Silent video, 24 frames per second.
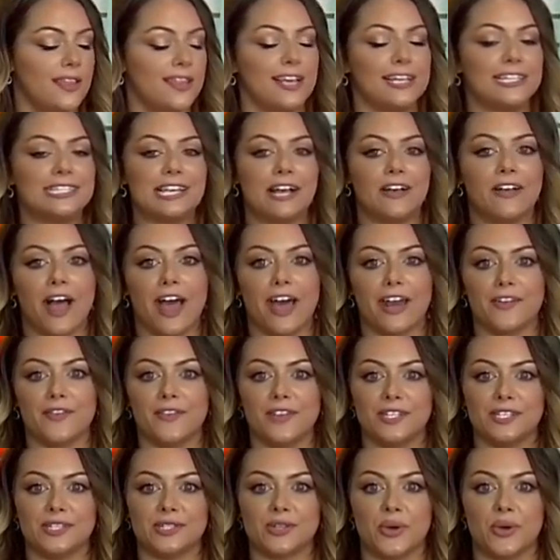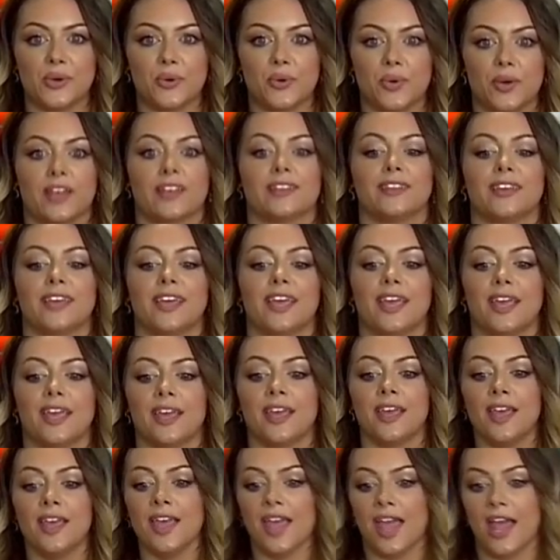They sell out of it so
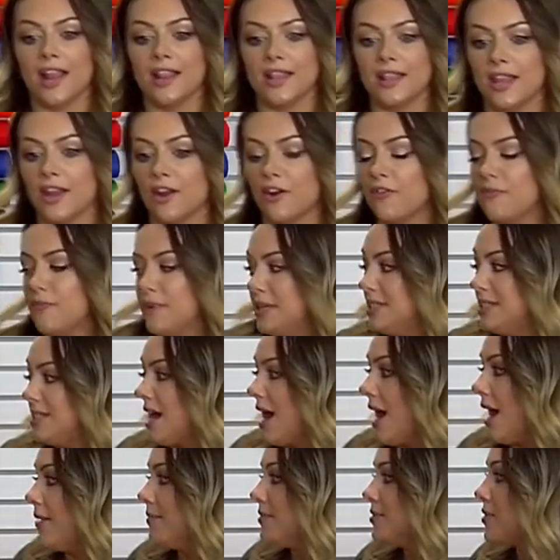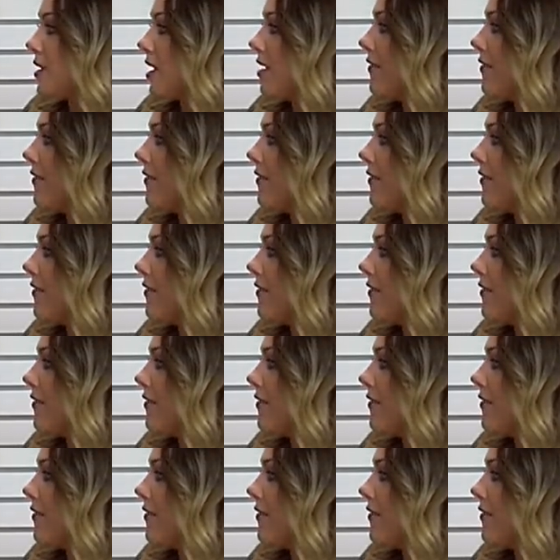quickly, and there have been times